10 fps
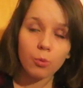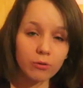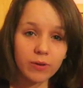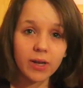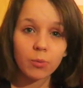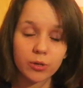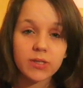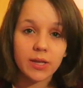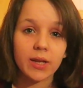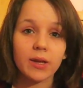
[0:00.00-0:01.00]
One thing I would
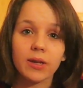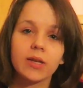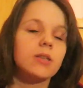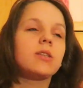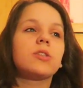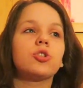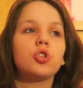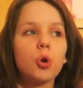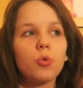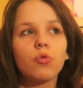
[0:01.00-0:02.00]
say is
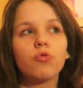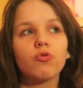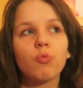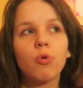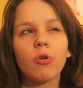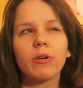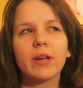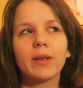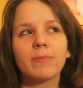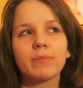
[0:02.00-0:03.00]
don't
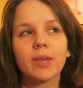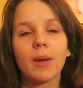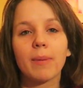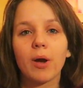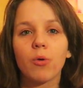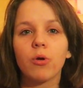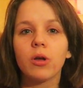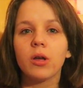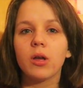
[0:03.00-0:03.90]
worry about